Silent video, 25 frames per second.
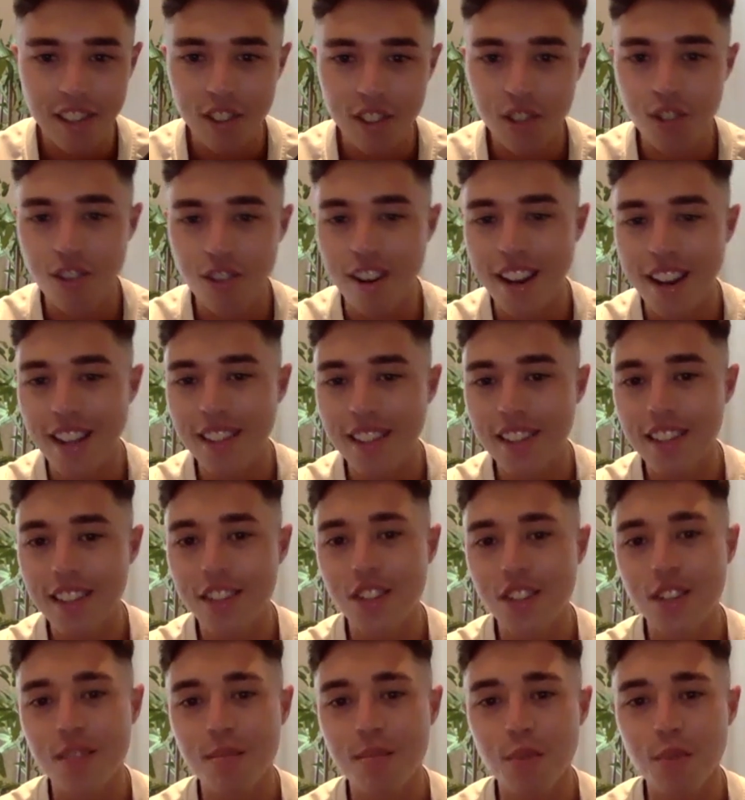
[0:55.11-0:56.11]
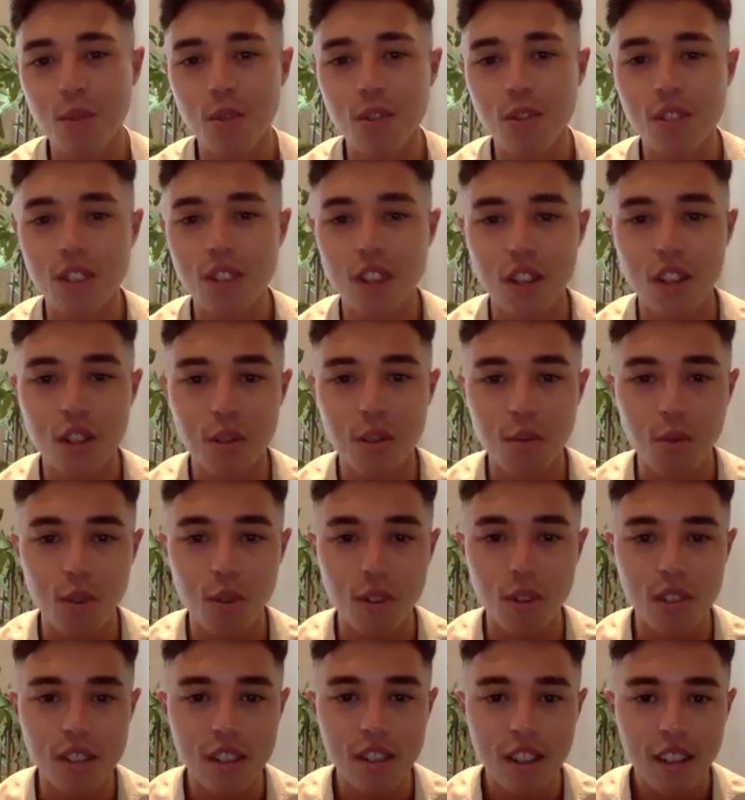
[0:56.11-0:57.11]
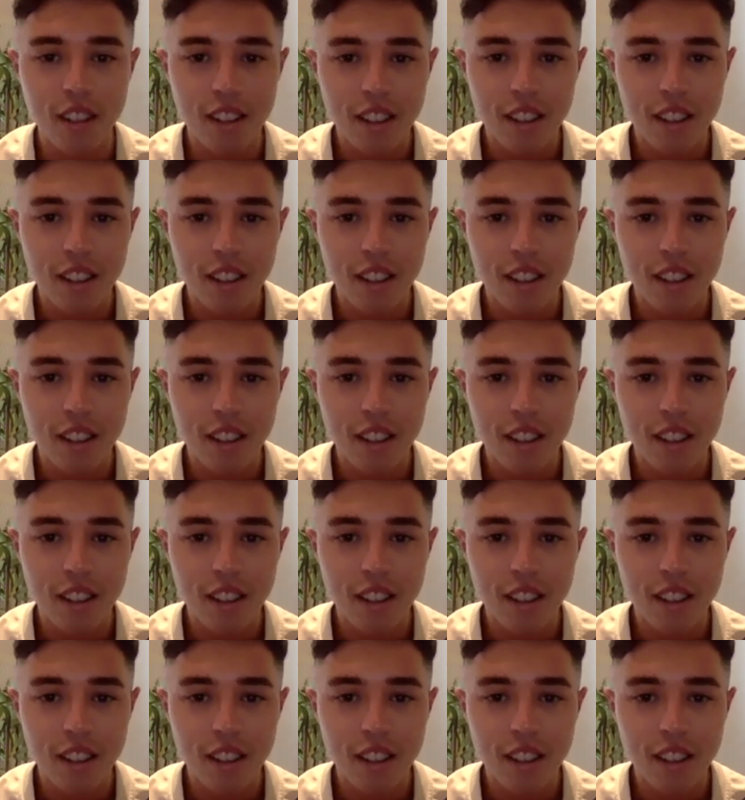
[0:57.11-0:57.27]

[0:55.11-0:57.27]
transitioned more so towards